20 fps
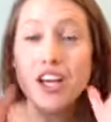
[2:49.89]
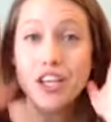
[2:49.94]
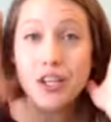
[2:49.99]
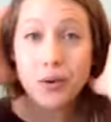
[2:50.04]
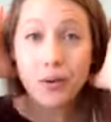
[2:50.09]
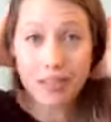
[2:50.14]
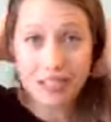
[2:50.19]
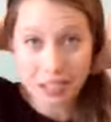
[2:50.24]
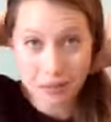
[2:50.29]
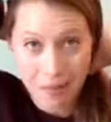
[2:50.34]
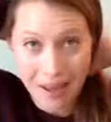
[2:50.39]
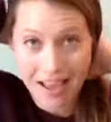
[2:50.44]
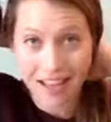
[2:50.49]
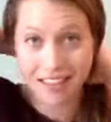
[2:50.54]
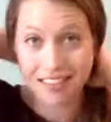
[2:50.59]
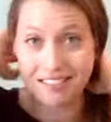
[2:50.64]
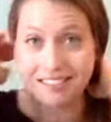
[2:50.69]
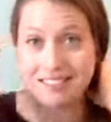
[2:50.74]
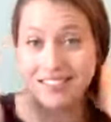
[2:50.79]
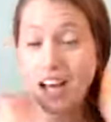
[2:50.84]
You can
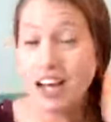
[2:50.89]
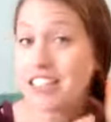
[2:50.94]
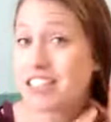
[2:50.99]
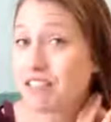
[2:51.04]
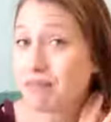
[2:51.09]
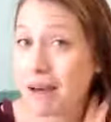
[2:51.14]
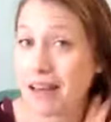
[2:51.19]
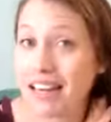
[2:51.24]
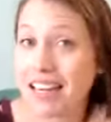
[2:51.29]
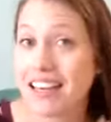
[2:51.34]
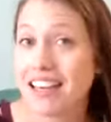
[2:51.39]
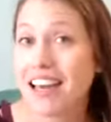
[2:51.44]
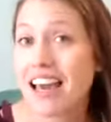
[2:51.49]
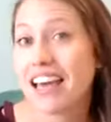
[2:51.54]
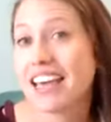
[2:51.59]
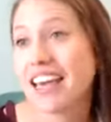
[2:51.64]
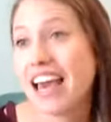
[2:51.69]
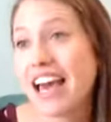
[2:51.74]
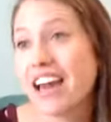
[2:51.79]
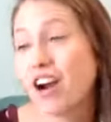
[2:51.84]
spend lots of money
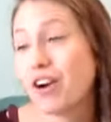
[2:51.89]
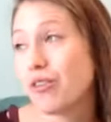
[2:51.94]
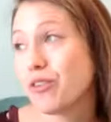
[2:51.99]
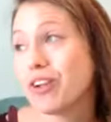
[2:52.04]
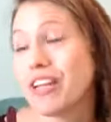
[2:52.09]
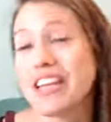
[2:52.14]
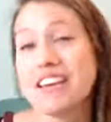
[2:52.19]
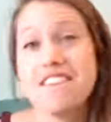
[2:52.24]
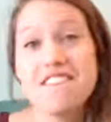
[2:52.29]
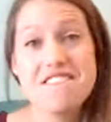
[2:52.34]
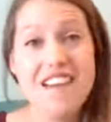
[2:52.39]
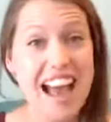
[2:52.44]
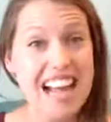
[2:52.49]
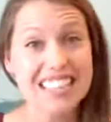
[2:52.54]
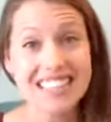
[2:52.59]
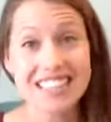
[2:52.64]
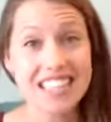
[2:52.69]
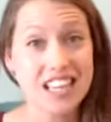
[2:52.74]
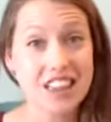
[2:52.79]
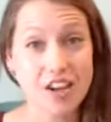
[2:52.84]
and get a really
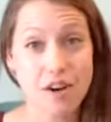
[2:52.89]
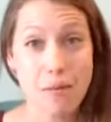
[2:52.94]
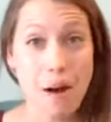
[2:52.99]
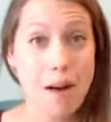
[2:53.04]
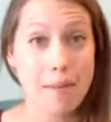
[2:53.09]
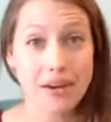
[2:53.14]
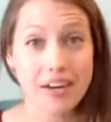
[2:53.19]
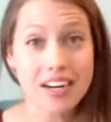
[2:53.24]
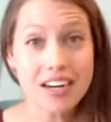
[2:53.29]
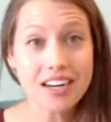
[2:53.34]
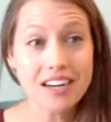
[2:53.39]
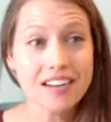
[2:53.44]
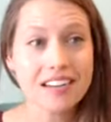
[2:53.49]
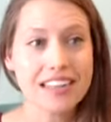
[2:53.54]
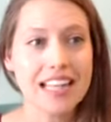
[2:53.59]
fancy thermometer,